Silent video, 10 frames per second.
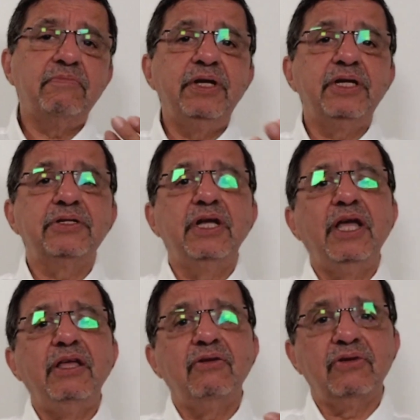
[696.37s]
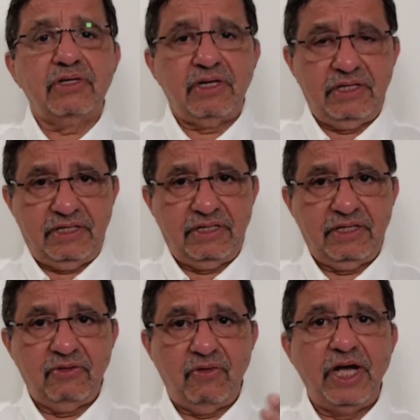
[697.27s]
betray your trusts
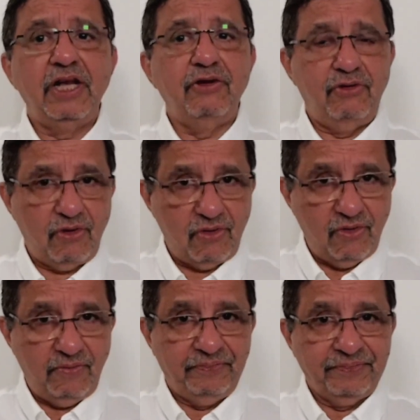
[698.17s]
while you know.